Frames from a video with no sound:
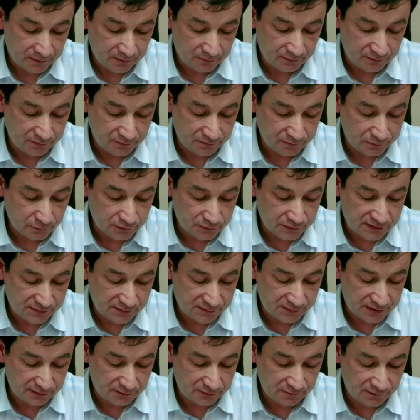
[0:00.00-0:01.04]
with full
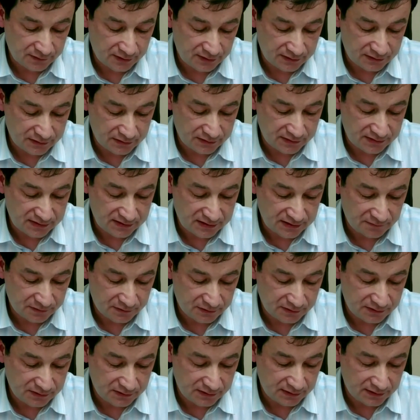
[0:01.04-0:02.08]
respect of country's
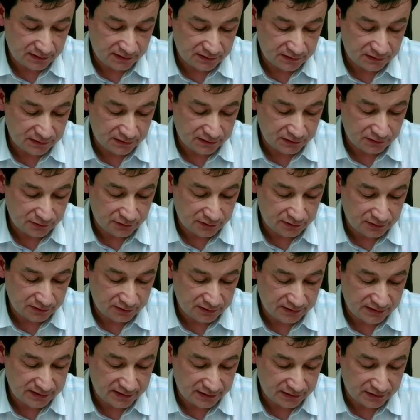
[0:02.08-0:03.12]
sovereignty and territorial
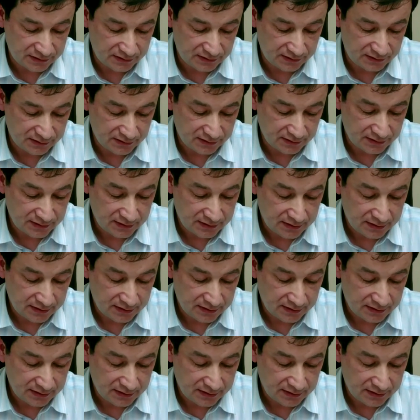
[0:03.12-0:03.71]
integrity,